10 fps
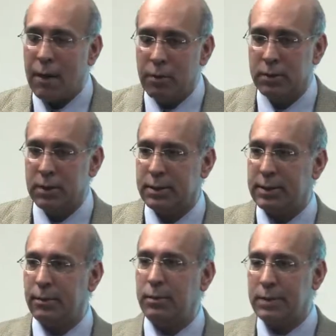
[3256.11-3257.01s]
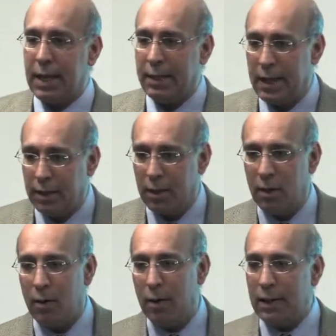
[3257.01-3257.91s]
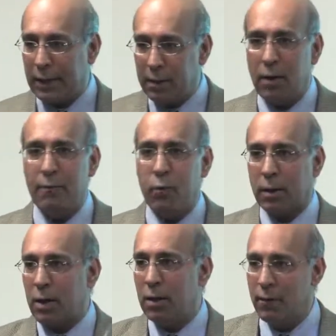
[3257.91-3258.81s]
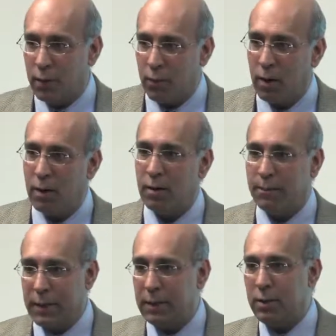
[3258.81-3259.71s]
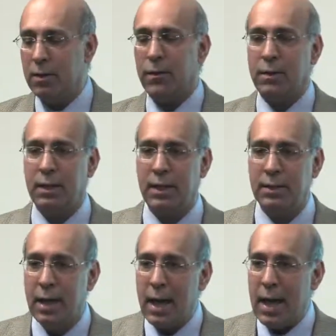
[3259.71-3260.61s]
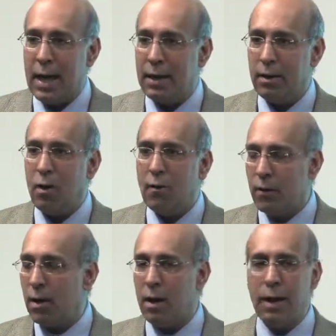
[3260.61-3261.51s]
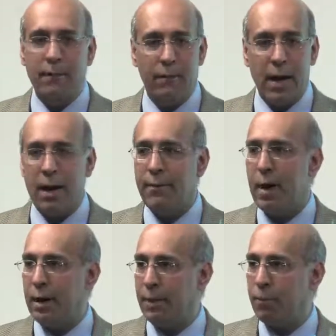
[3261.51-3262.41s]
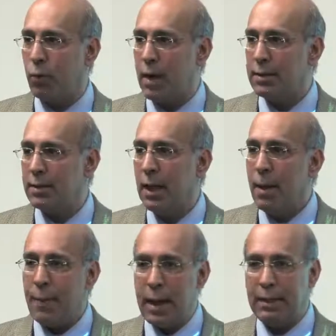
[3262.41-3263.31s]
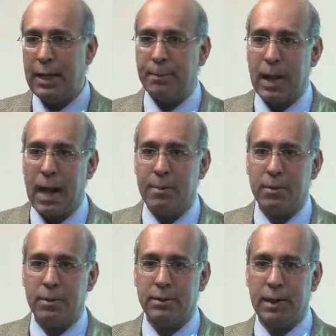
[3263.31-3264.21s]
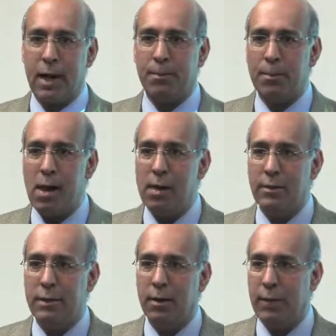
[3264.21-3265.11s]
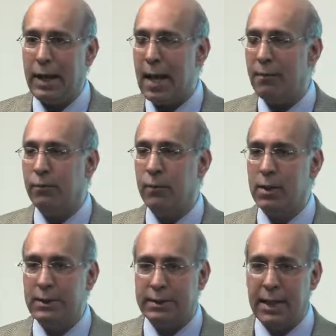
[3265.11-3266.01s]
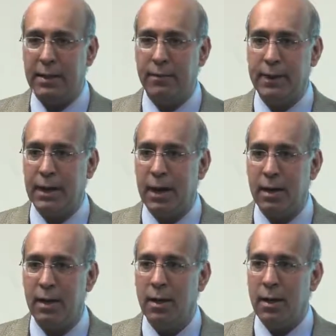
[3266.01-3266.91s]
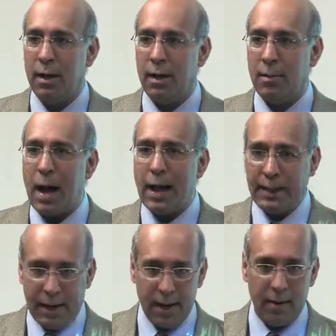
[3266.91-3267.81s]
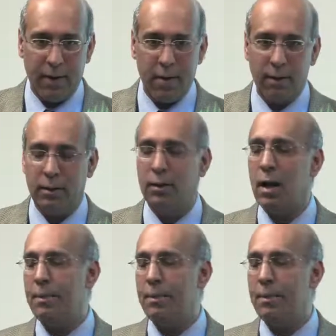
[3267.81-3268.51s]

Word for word: I will just say that, you know, uh, like, you know, I've worked all over the world, been in universities, and overall, I'm very, very impressed by the optometrists and ophthalmologists here. We have really state-of-the-art um, eye care here.